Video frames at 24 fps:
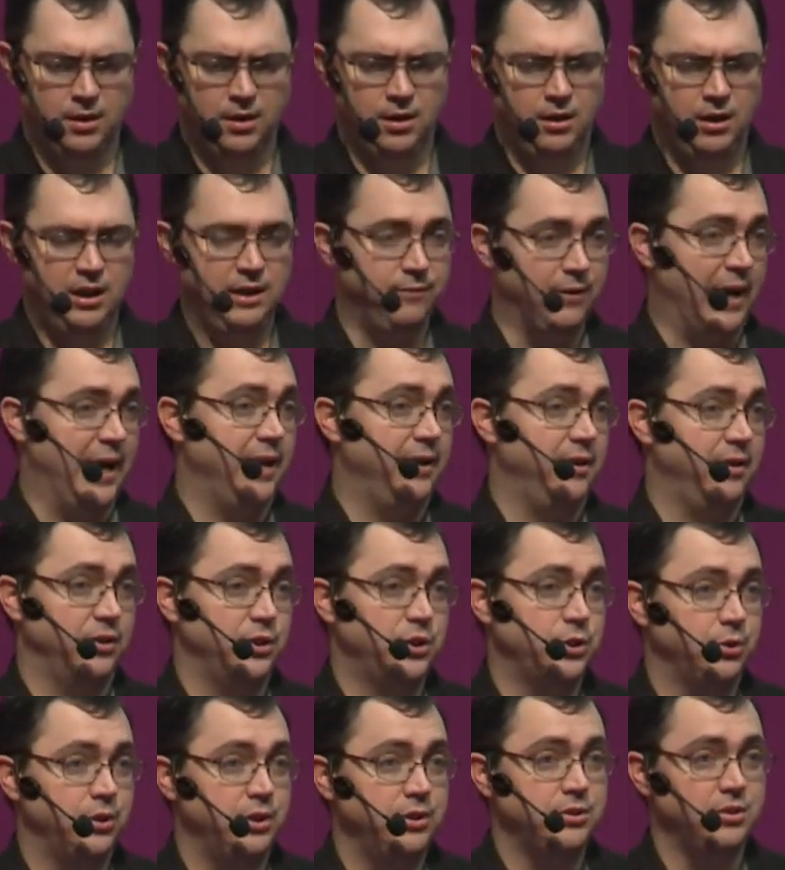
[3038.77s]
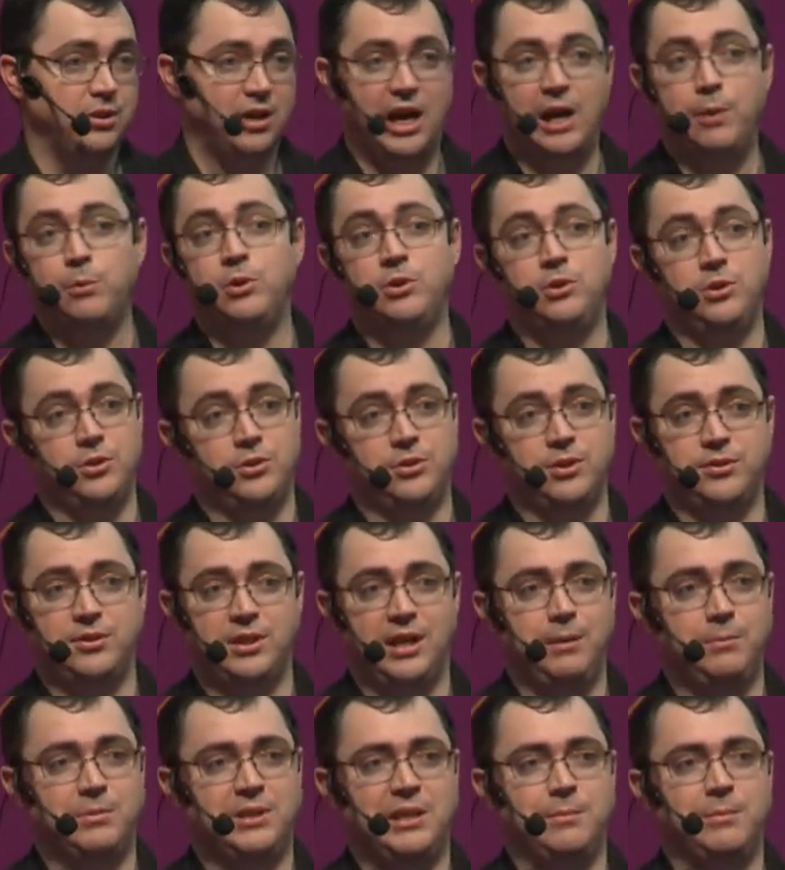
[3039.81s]
if I had another choice, I would use the
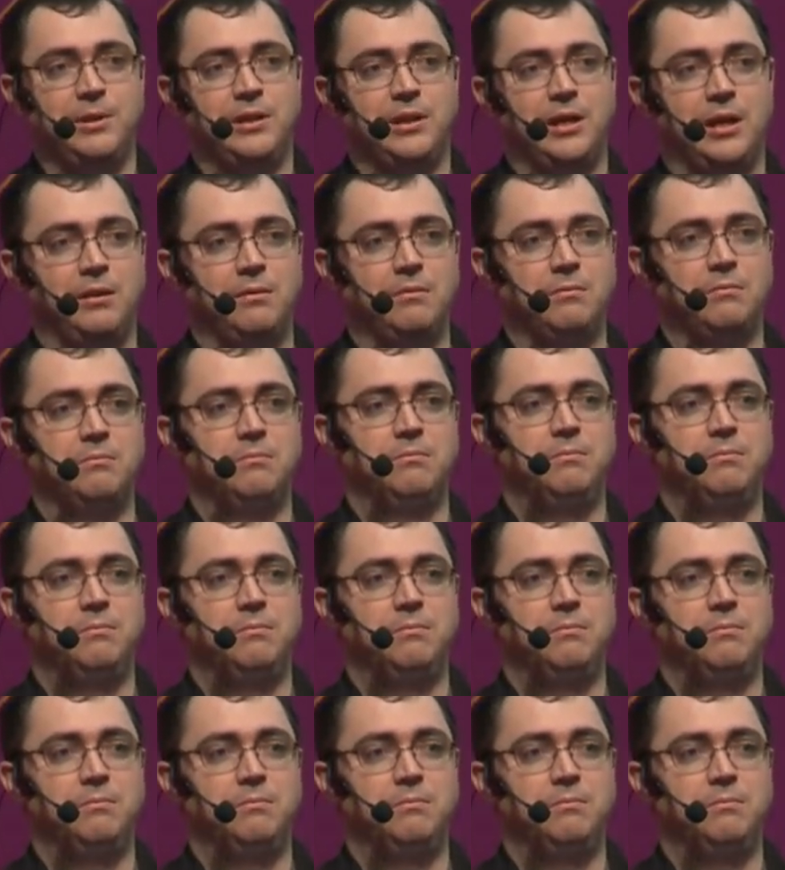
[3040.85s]
same team again